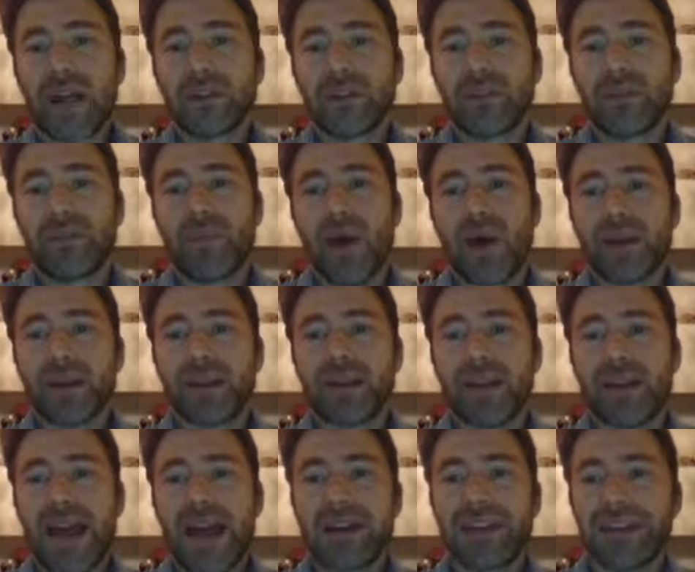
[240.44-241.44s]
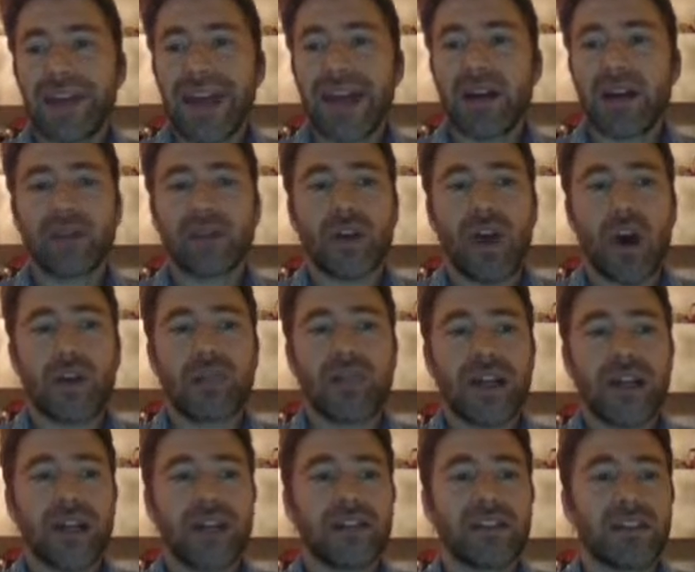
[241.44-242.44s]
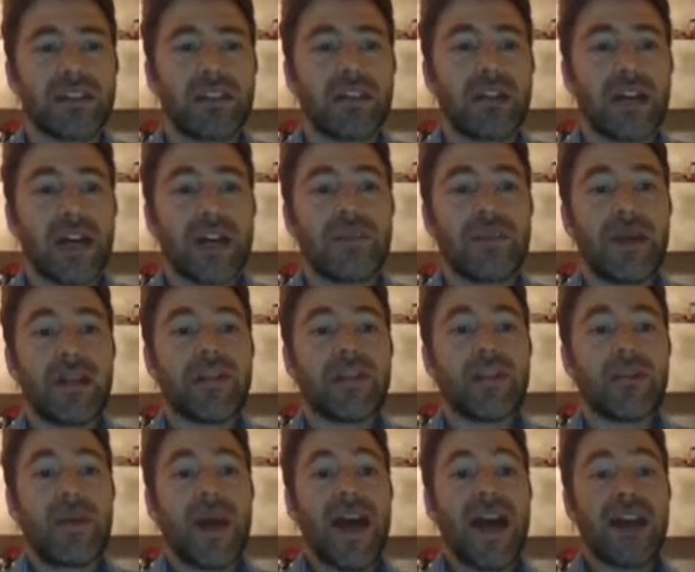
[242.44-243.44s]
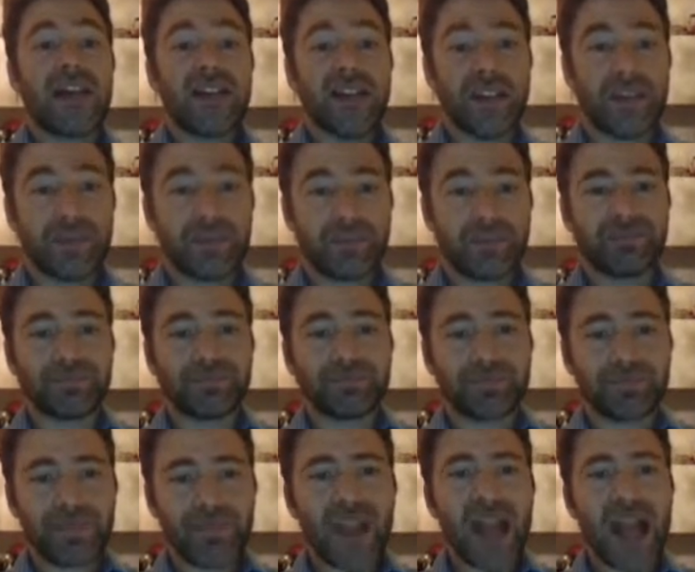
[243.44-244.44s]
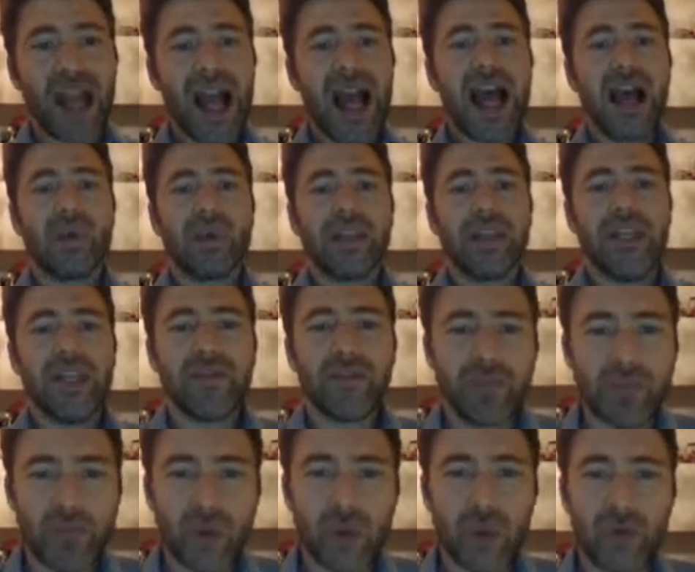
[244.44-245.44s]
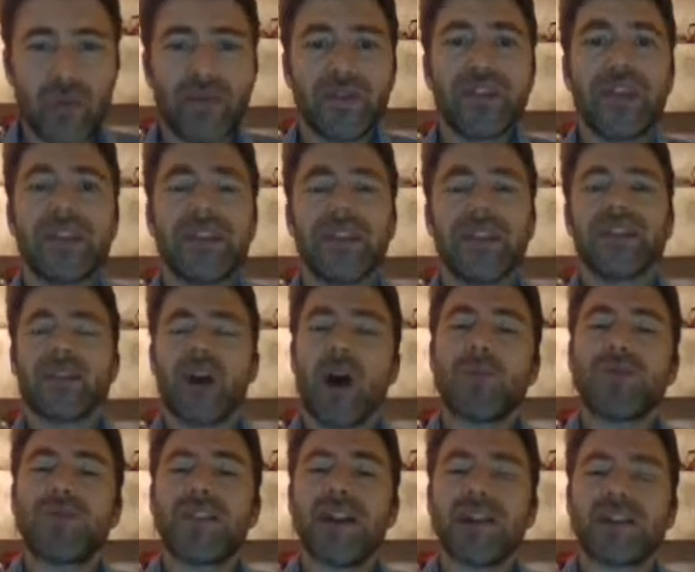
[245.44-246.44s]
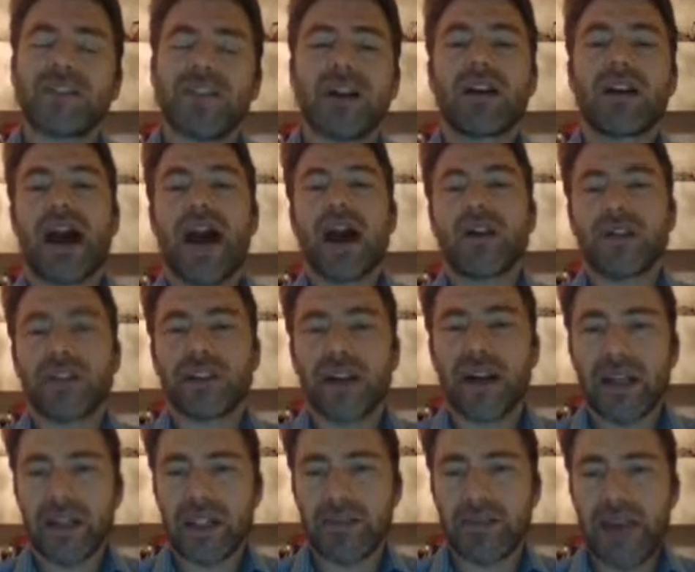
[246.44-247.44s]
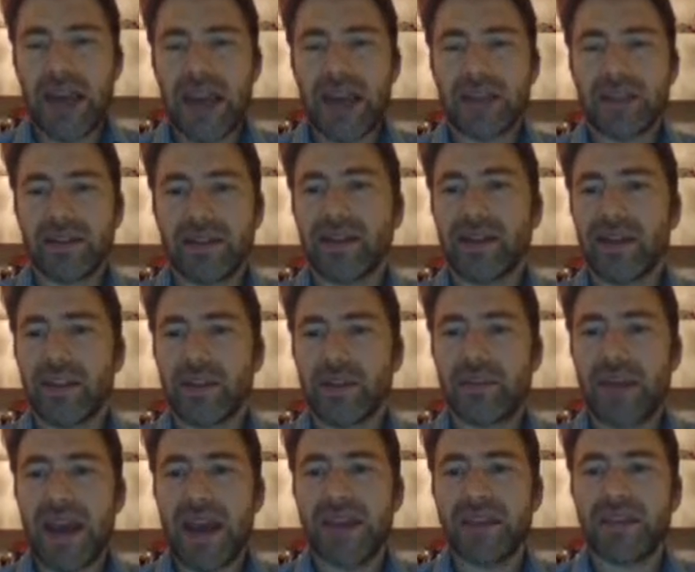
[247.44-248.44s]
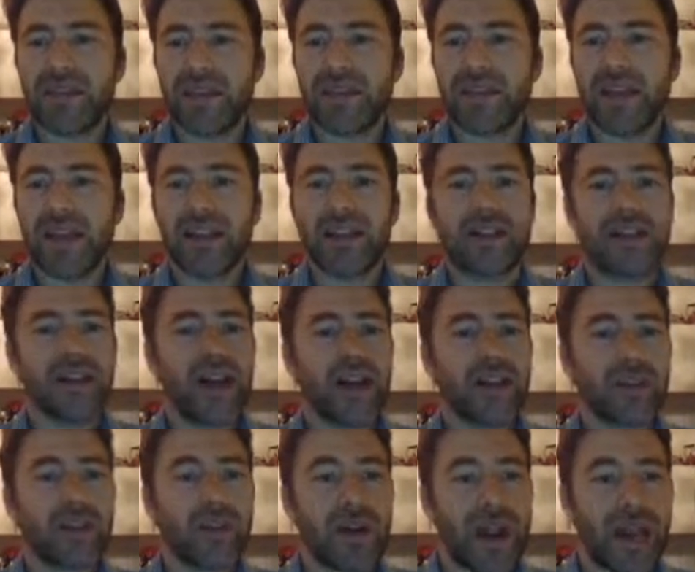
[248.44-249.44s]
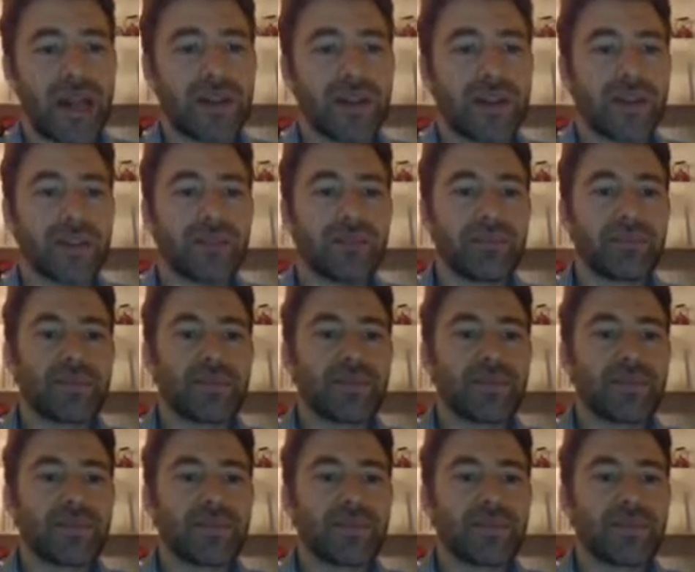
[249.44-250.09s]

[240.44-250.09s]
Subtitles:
counterparts and tangled objects like my two hands, I will even prove that these objects are outside space and that space is inside your hands.